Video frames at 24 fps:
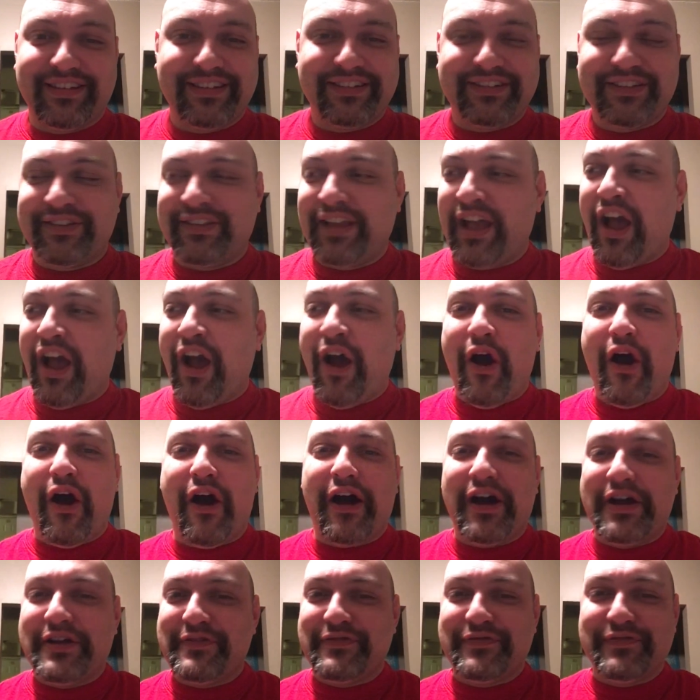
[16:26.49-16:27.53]
Just
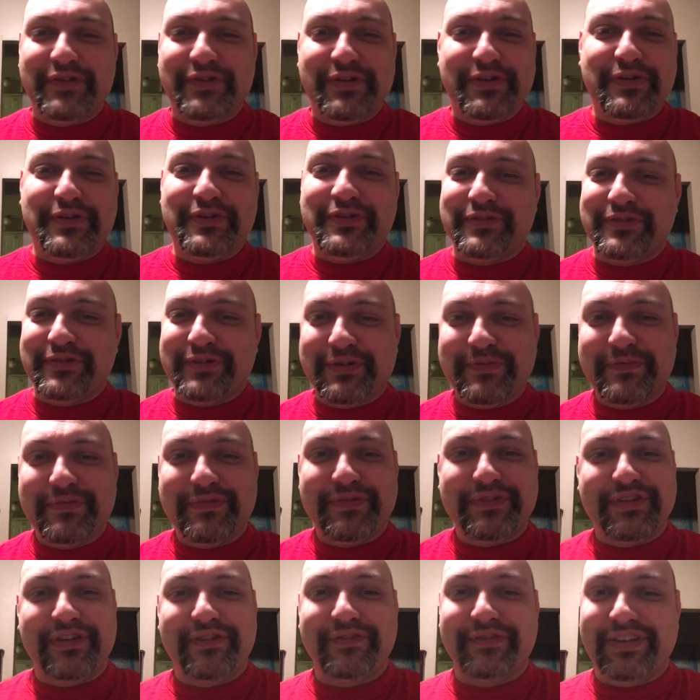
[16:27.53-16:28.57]
hot food, room
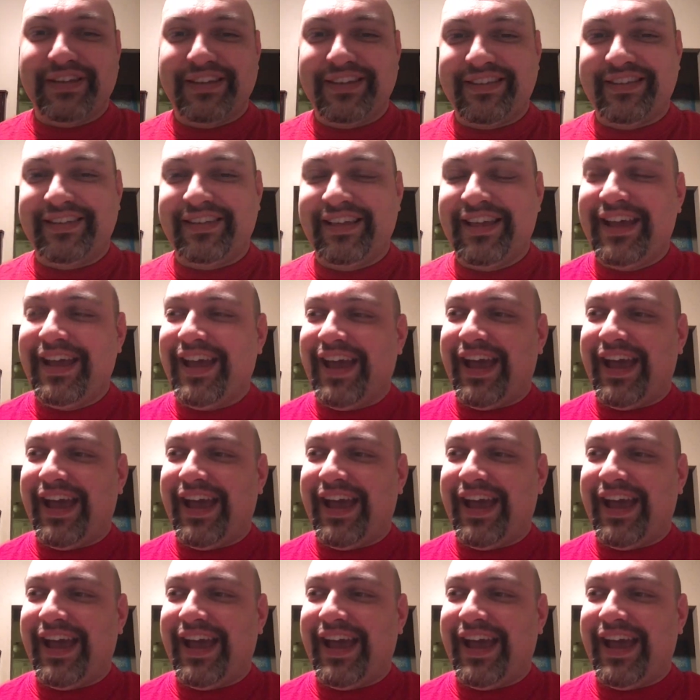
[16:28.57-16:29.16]
service.